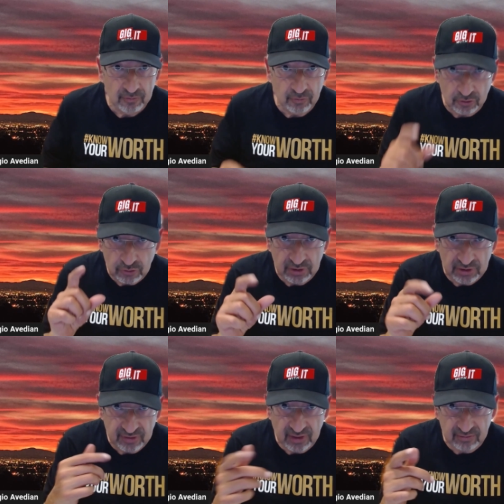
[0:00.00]
For 2
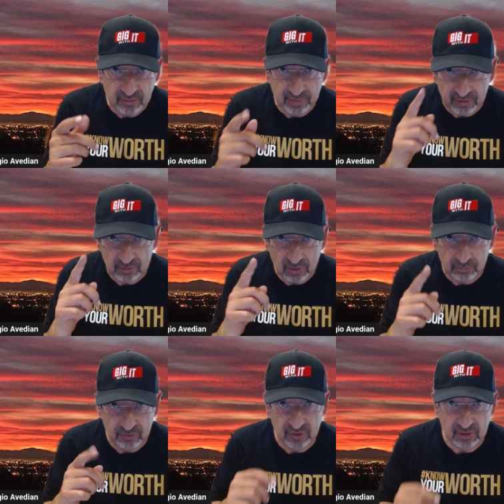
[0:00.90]
years, they have to pay me
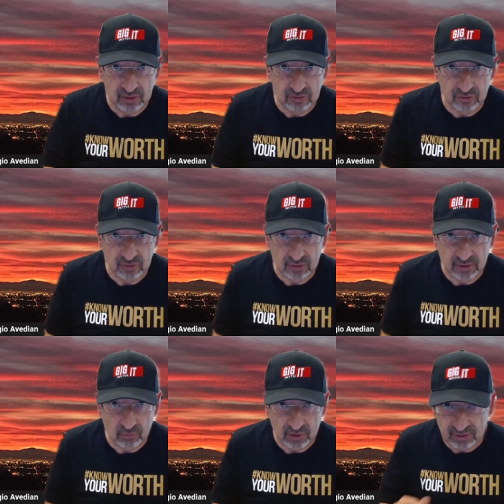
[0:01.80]
1% interest on
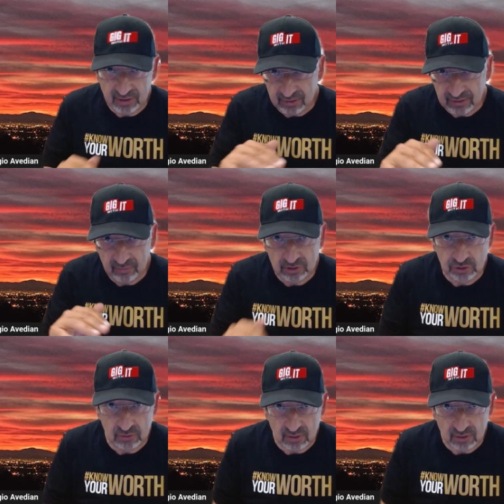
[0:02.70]
that. Well, now they
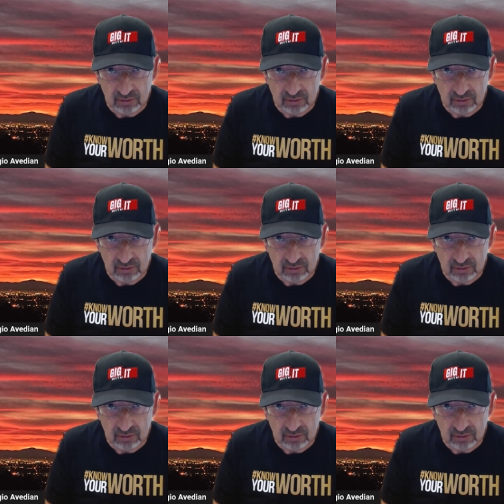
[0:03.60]
mature.